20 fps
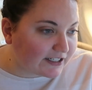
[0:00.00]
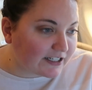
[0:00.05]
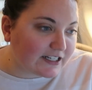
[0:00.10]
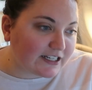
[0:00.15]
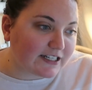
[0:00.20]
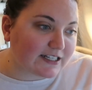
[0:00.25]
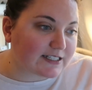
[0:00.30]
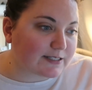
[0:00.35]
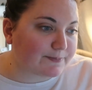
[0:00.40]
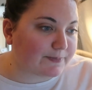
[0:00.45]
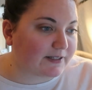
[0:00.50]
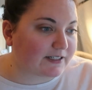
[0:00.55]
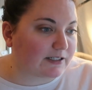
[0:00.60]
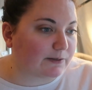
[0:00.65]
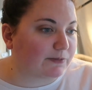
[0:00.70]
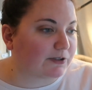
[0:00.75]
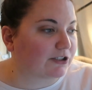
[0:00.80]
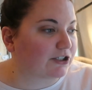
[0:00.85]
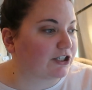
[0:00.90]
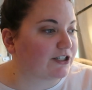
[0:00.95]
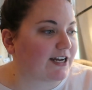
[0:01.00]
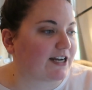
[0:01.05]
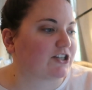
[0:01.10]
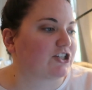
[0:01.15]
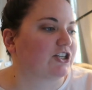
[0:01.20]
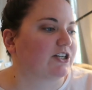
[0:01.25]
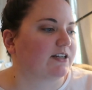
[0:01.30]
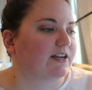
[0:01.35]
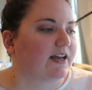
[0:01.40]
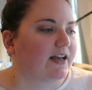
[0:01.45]
and inexplicable
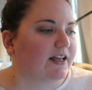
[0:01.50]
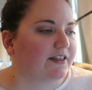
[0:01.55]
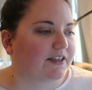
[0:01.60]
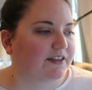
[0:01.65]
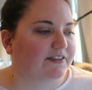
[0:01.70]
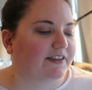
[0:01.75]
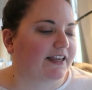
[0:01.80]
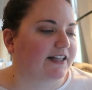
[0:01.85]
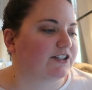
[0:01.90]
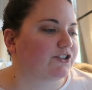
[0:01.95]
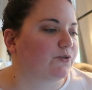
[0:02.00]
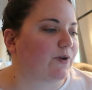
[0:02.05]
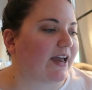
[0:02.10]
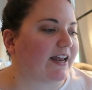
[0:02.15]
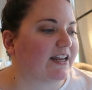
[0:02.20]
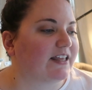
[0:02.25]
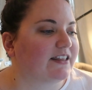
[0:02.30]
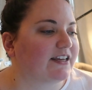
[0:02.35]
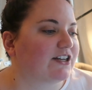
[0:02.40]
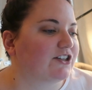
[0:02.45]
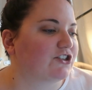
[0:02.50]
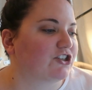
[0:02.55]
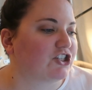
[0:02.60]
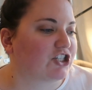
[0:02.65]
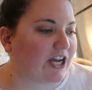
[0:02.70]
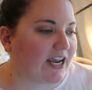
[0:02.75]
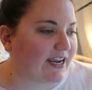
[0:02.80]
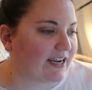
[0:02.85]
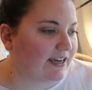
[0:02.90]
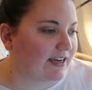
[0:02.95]
connection that they'll do anything to
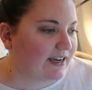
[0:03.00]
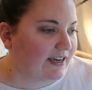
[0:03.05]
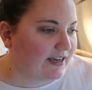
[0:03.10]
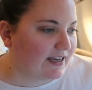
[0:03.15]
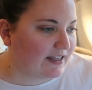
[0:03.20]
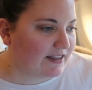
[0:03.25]
shake.